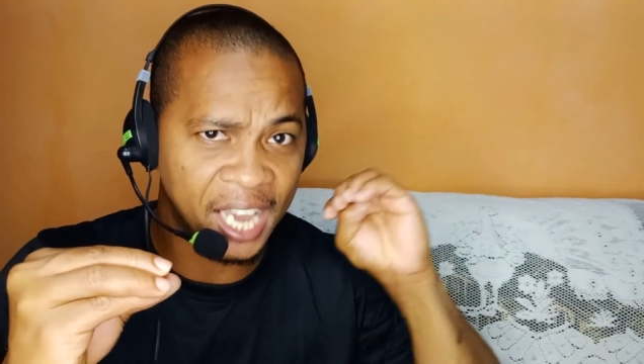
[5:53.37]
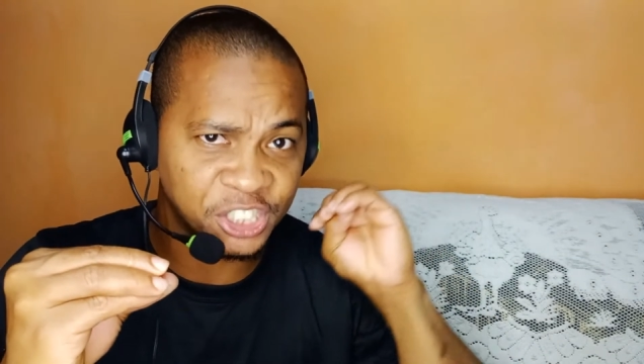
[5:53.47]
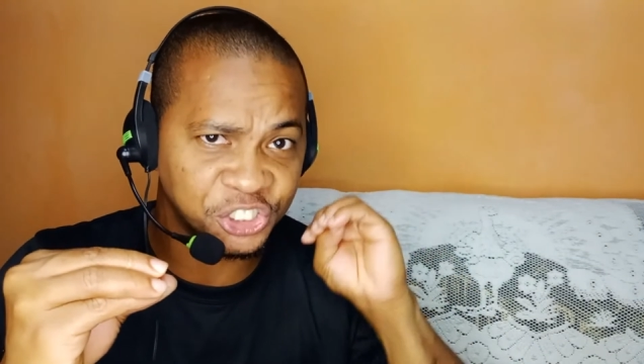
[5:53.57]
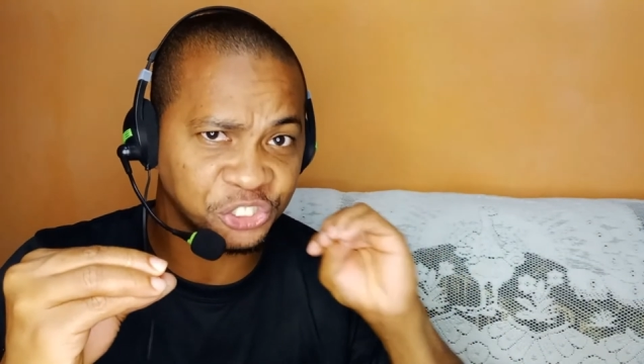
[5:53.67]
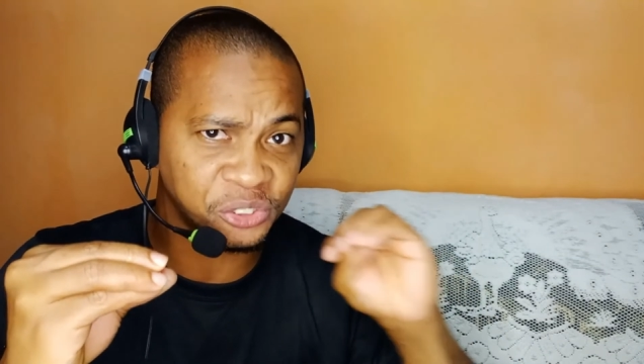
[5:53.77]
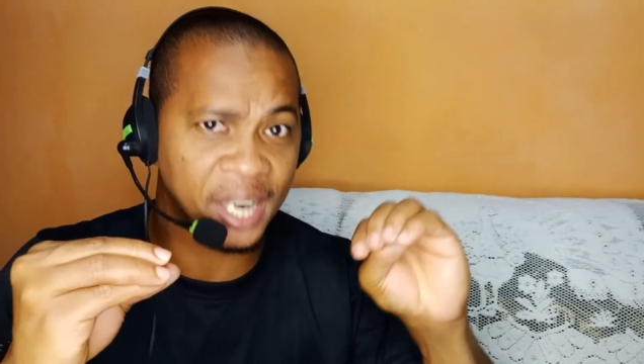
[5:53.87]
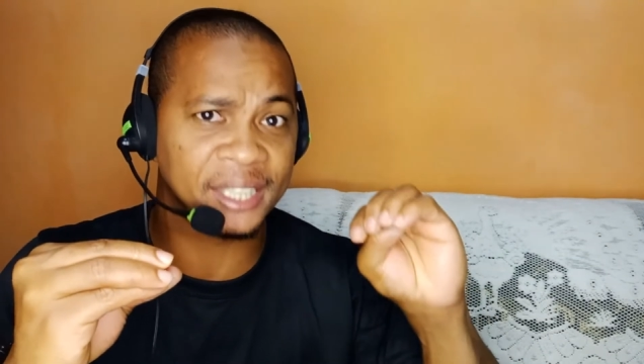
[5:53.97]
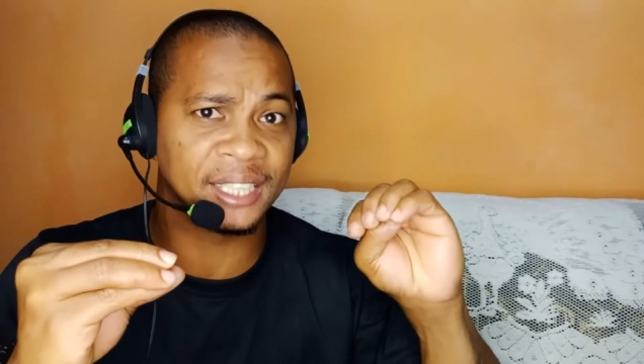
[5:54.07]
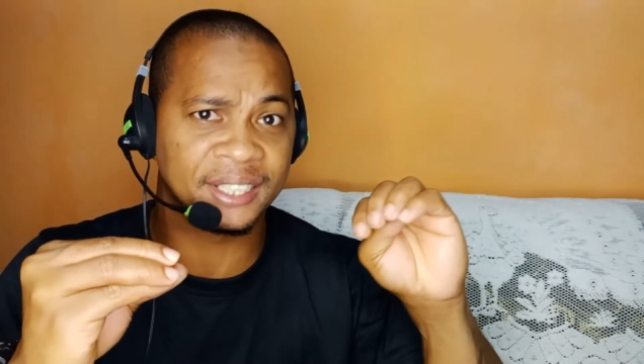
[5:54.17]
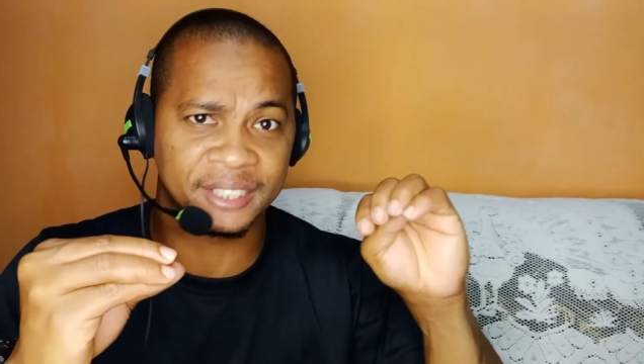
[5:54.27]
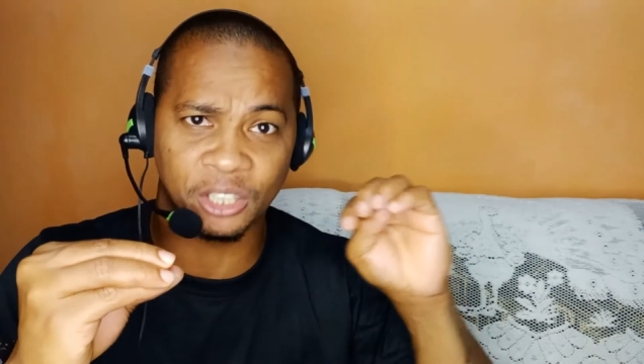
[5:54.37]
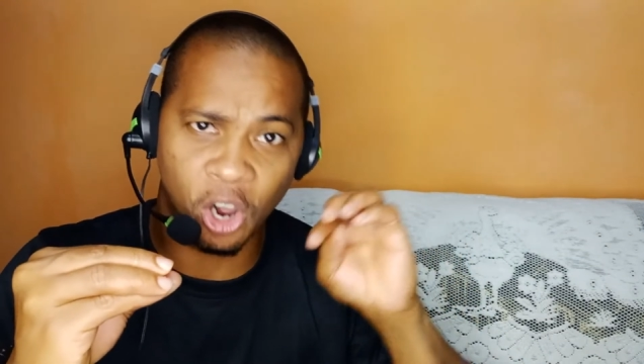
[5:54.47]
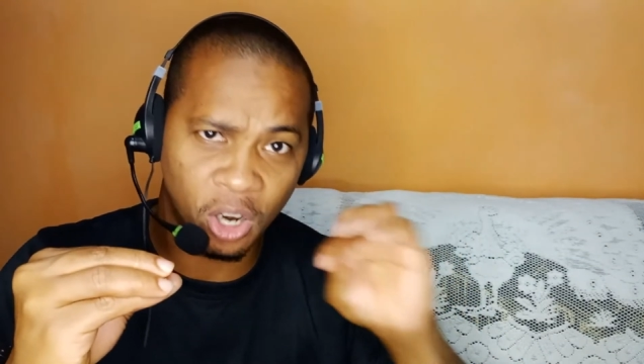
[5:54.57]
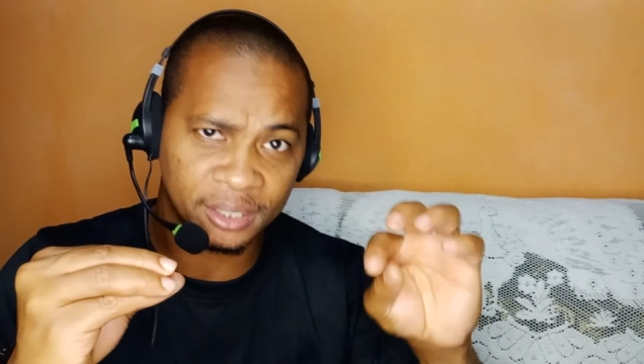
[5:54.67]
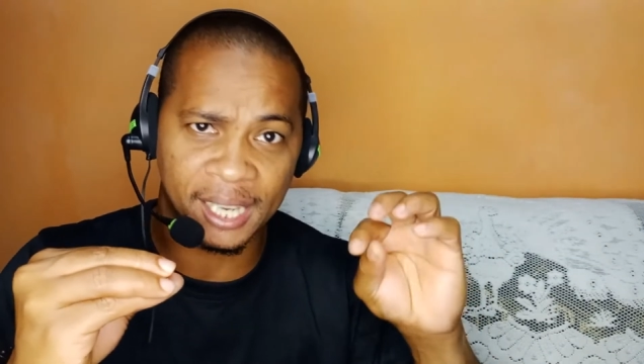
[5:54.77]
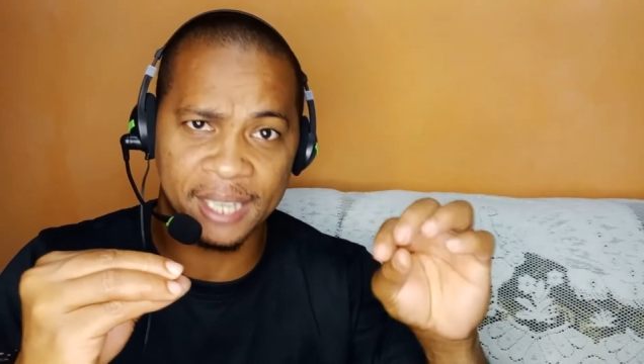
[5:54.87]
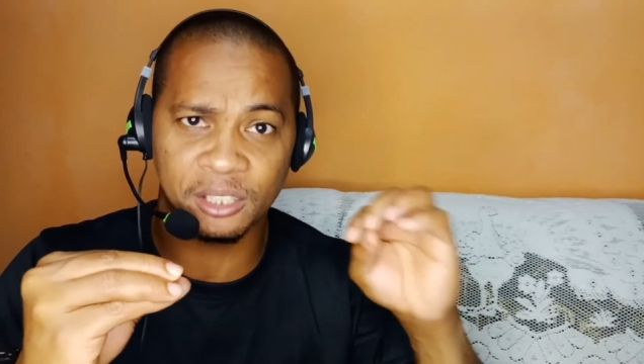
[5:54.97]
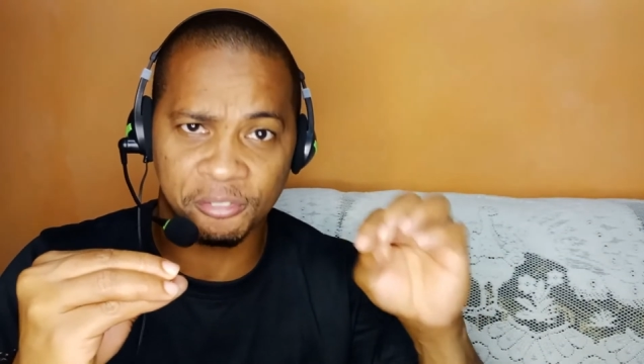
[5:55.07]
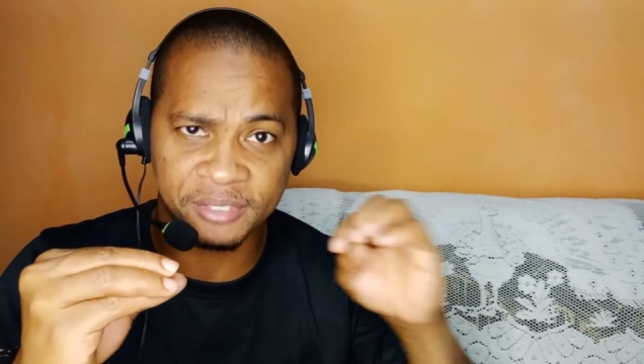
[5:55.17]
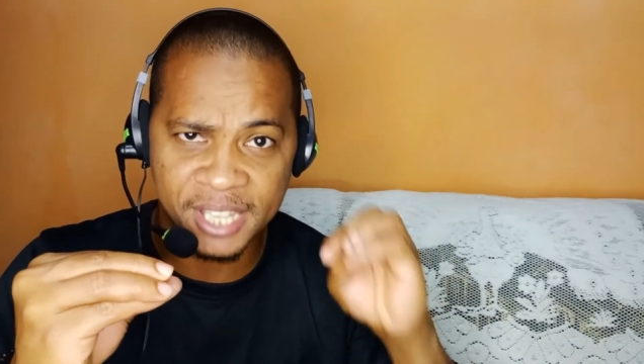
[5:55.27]
and trials and all
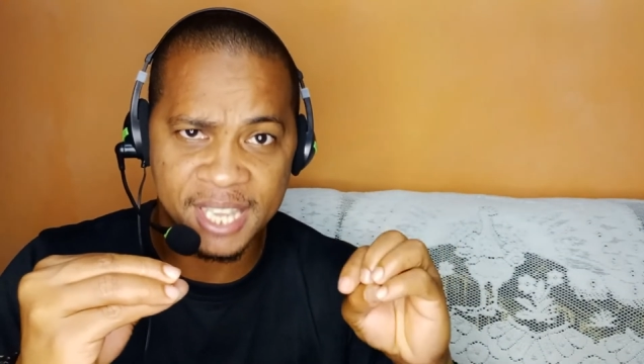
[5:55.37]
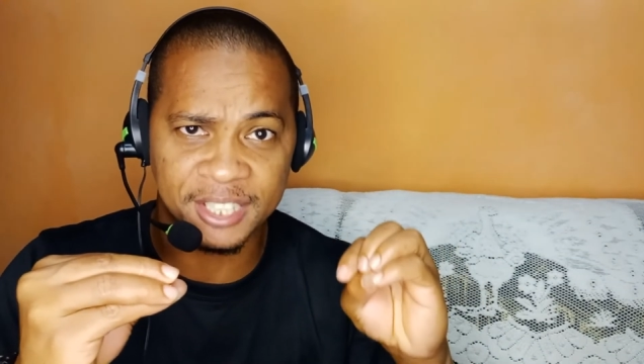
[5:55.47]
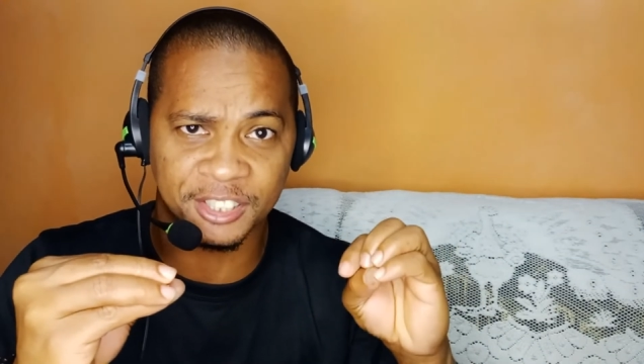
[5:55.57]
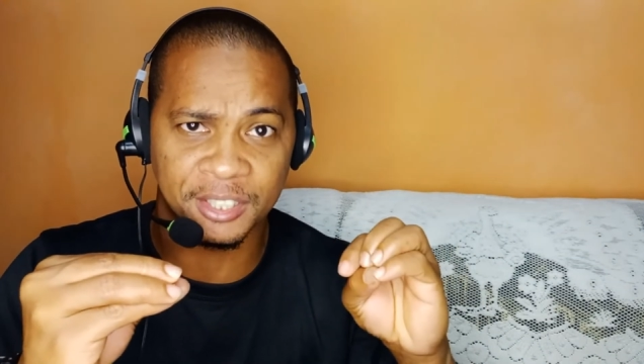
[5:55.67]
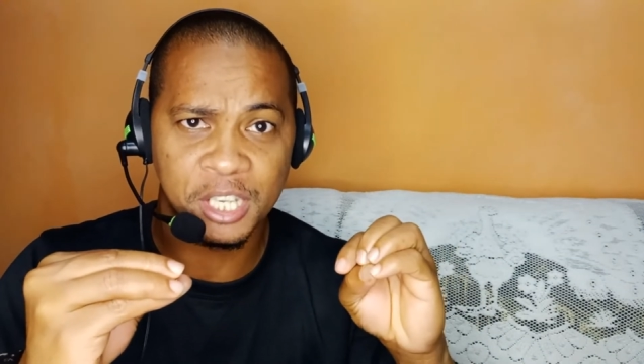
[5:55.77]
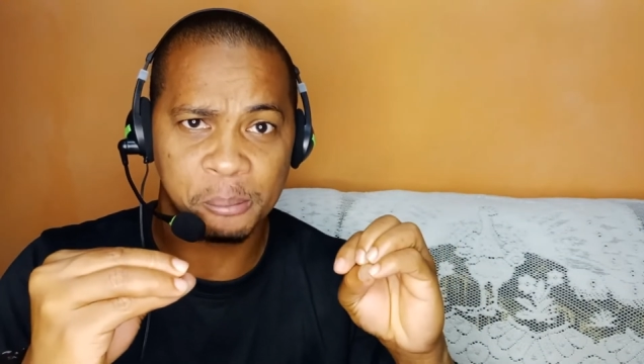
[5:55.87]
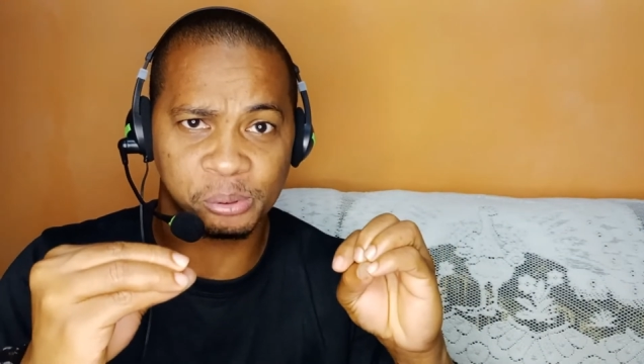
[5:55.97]
kind of things.